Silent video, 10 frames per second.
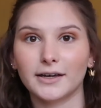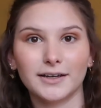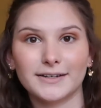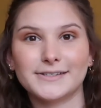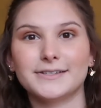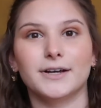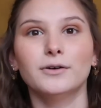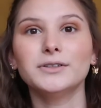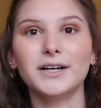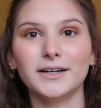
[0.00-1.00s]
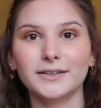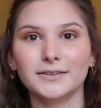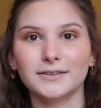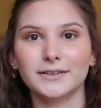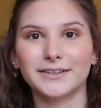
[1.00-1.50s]
It is so
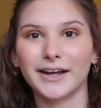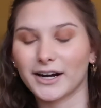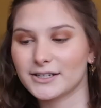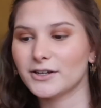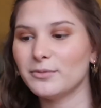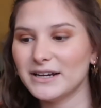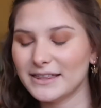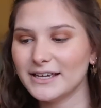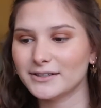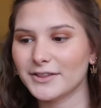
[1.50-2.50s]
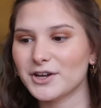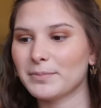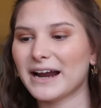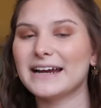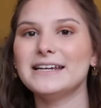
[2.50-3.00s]
long, there are so many things on there,
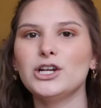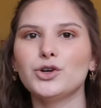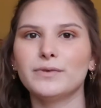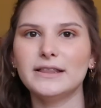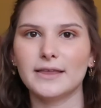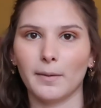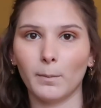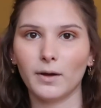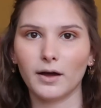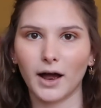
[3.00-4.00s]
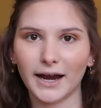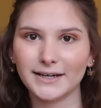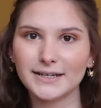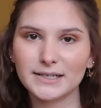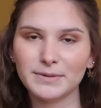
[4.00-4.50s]
but I need to read them. I
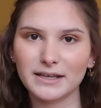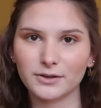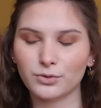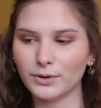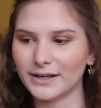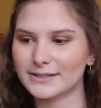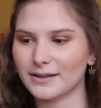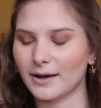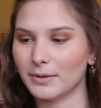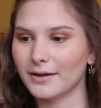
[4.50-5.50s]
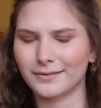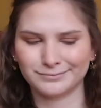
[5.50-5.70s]
need to be in the cool kids club.